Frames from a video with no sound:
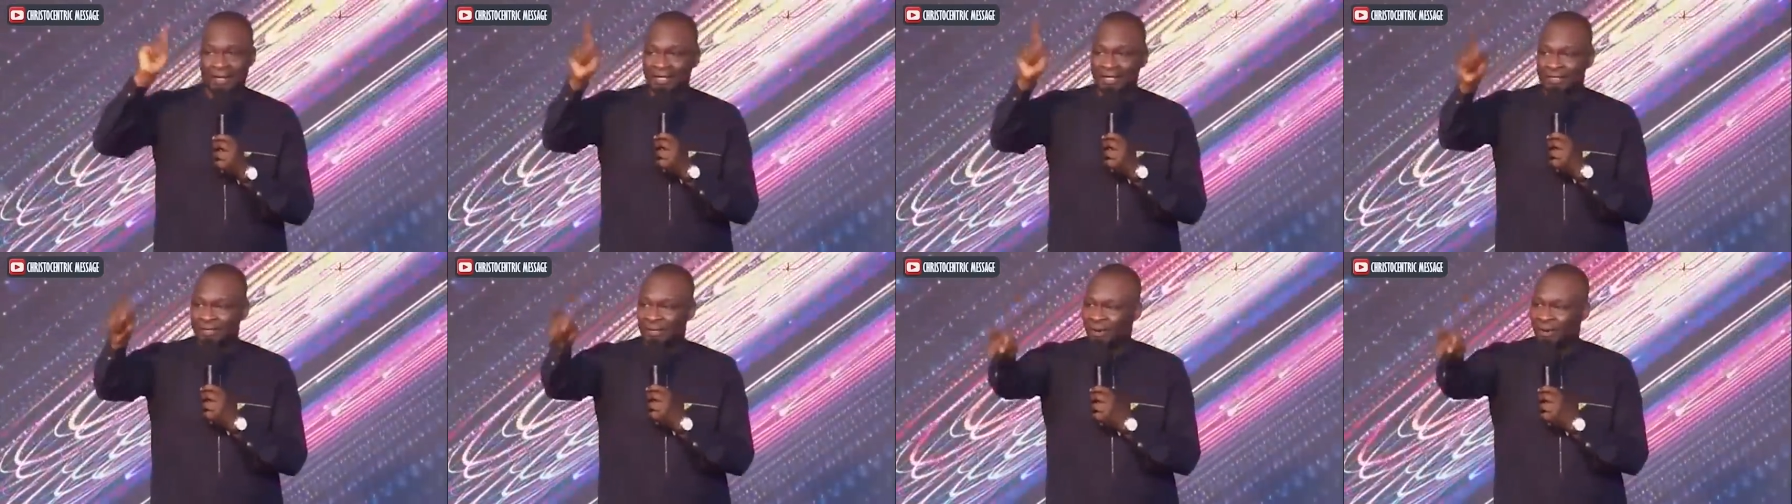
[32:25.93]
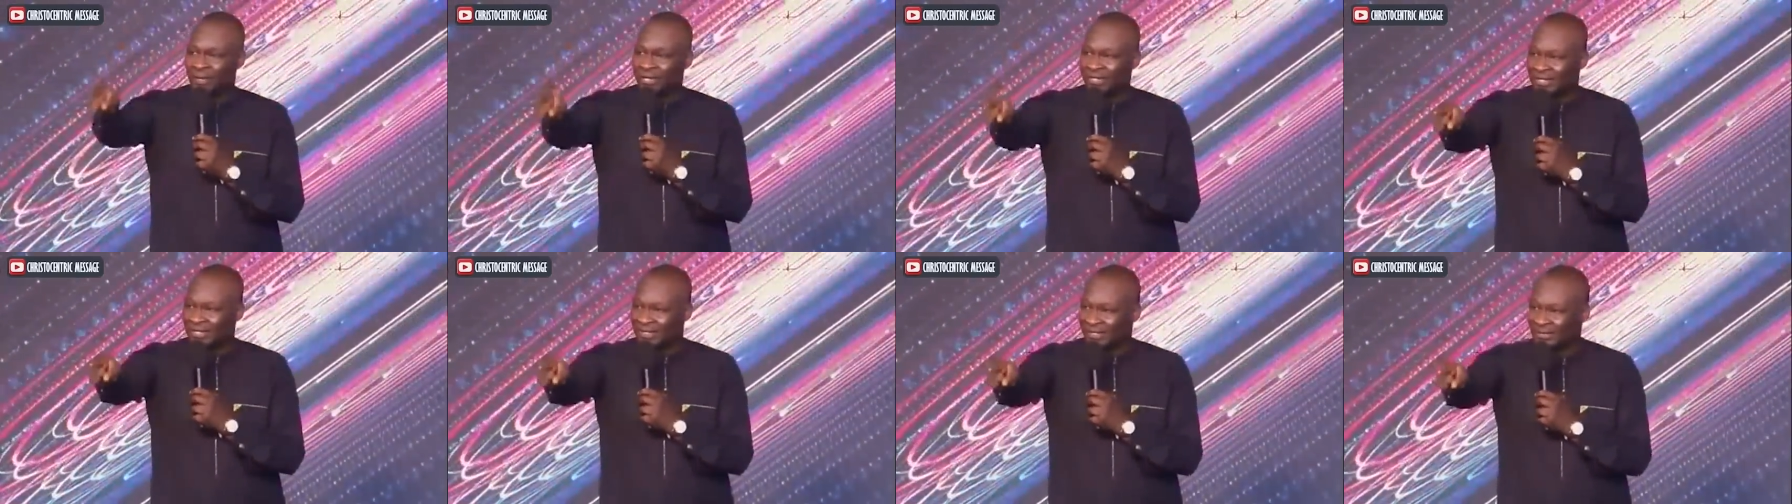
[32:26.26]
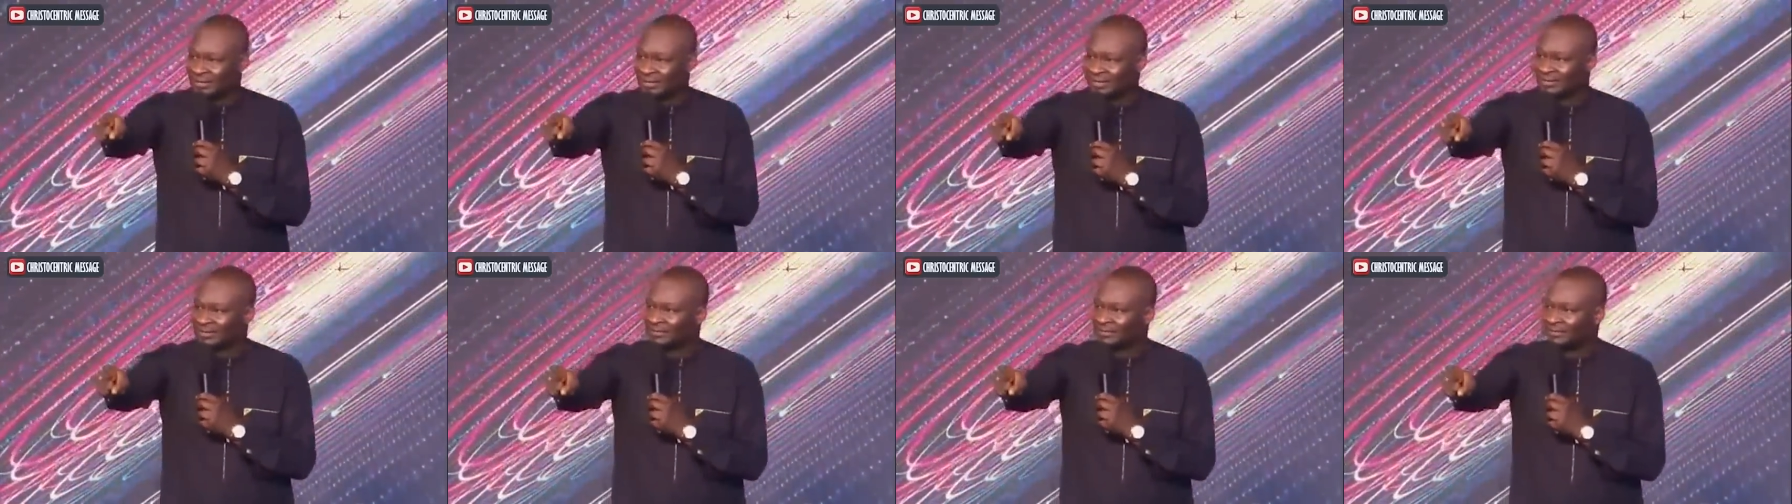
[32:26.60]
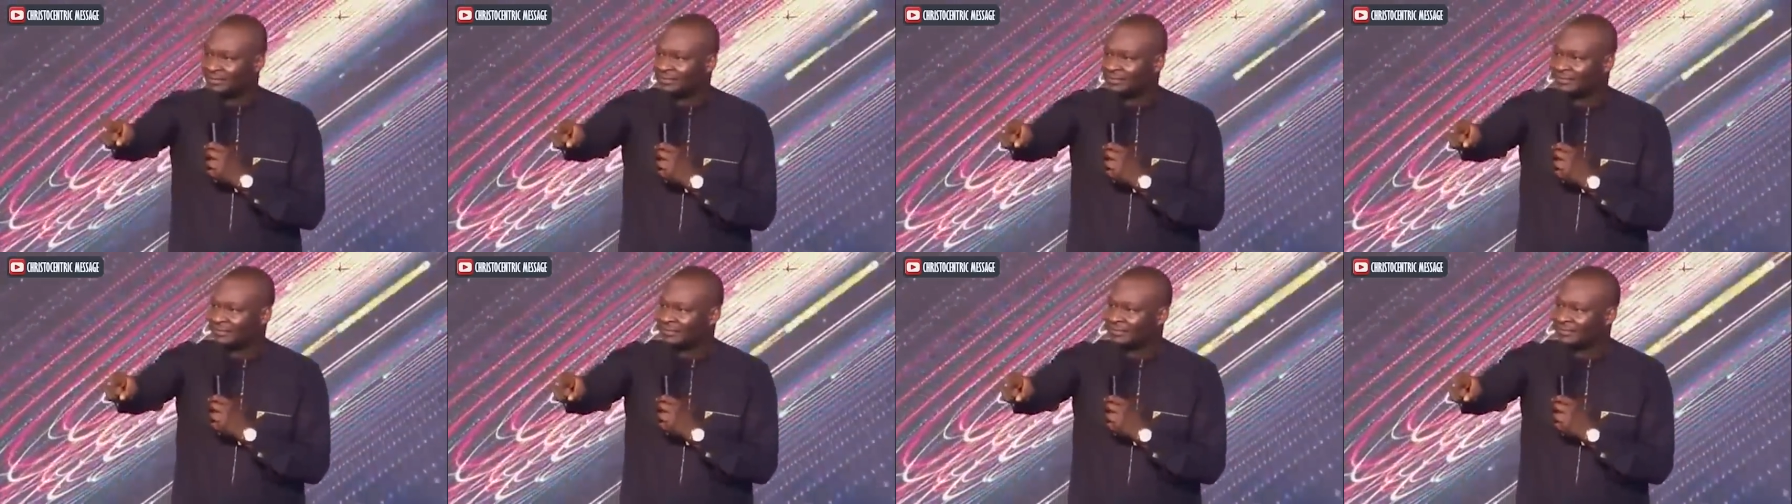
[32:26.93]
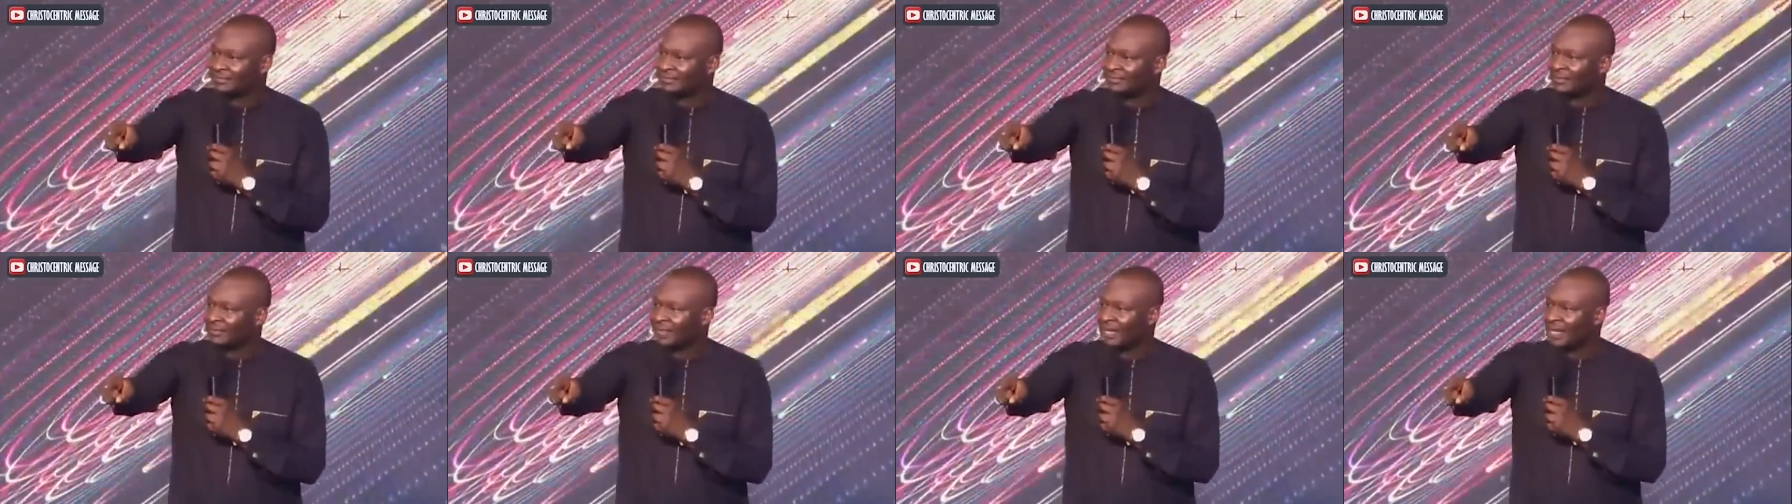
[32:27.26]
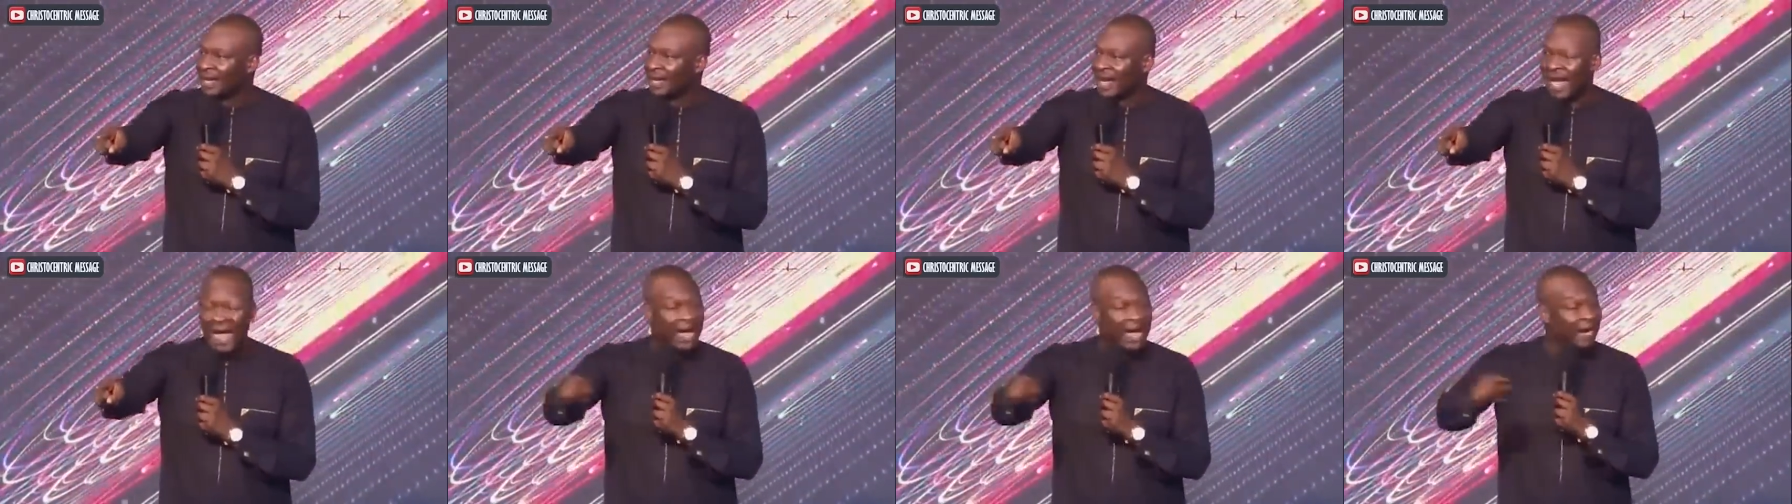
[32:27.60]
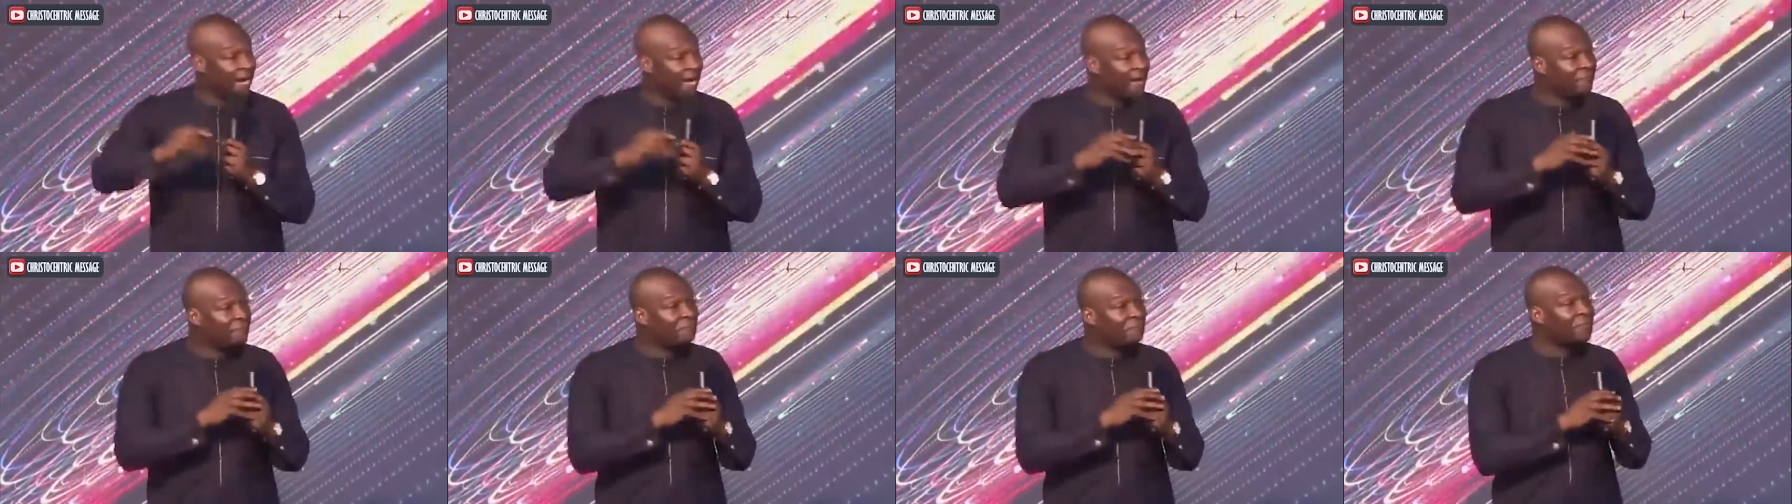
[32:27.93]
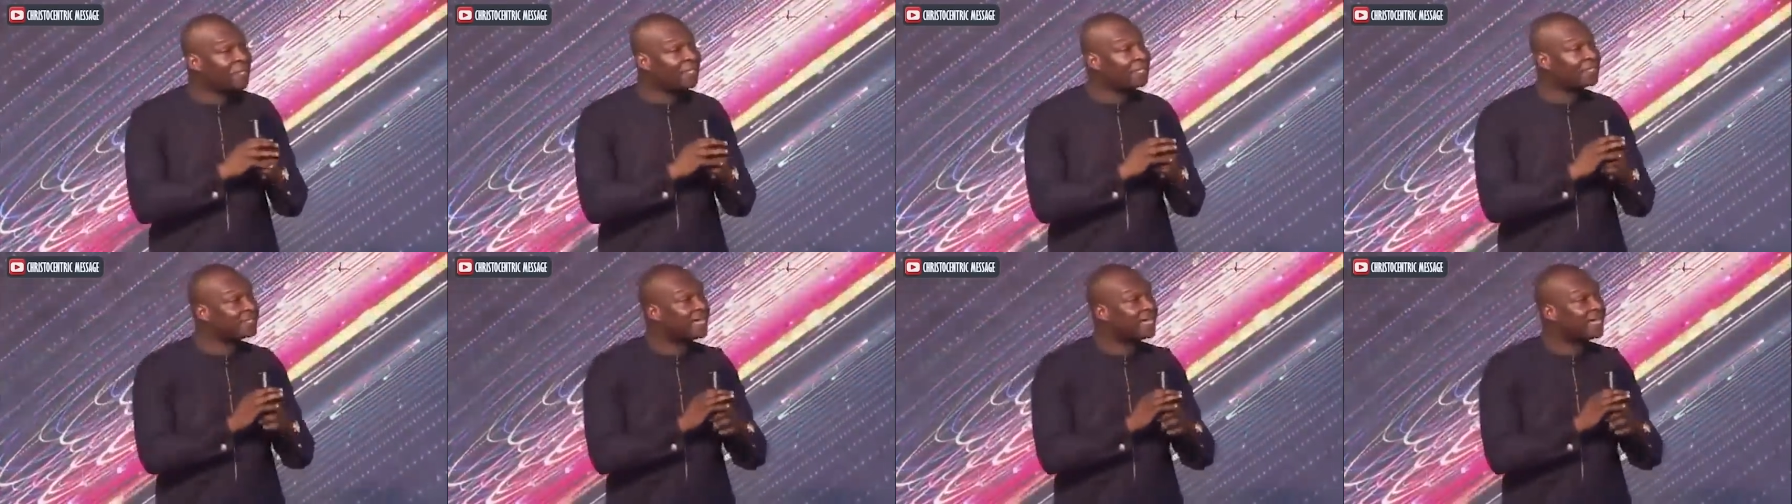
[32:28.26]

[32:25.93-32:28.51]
returning. And every